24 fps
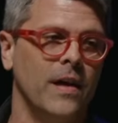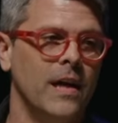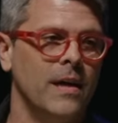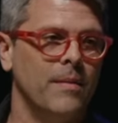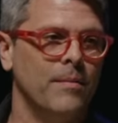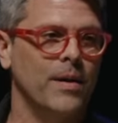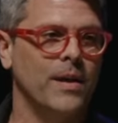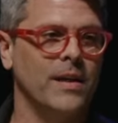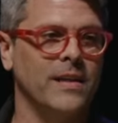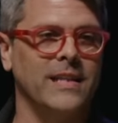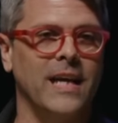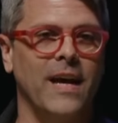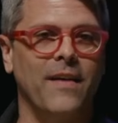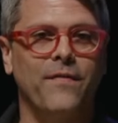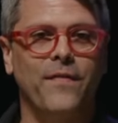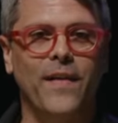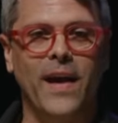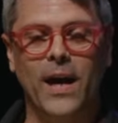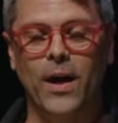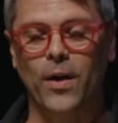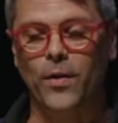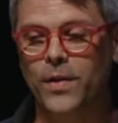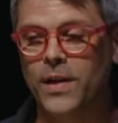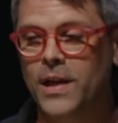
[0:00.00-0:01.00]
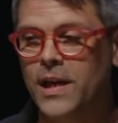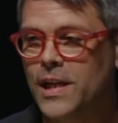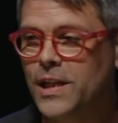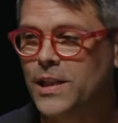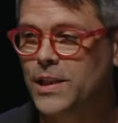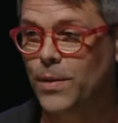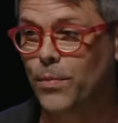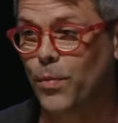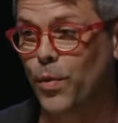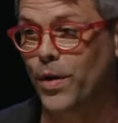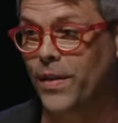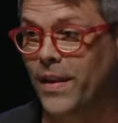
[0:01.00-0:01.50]
because I found
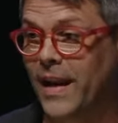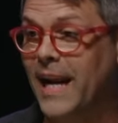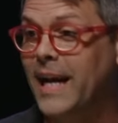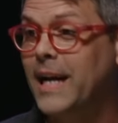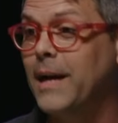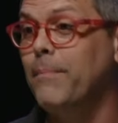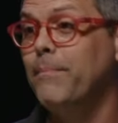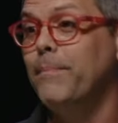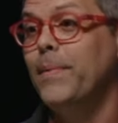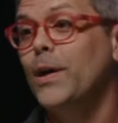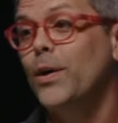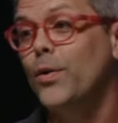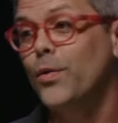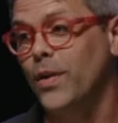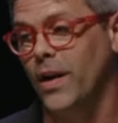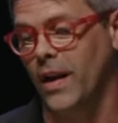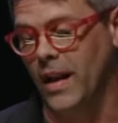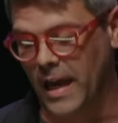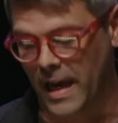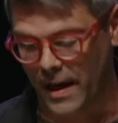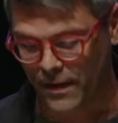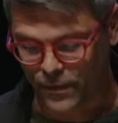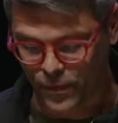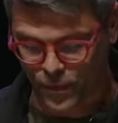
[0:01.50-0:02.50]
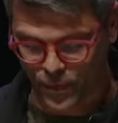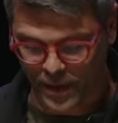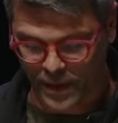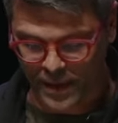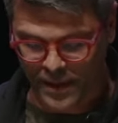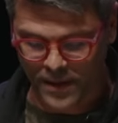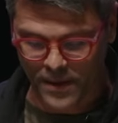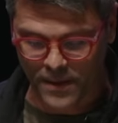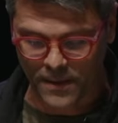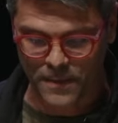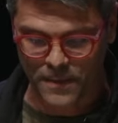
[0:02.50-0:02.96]
someone that I could build a life with.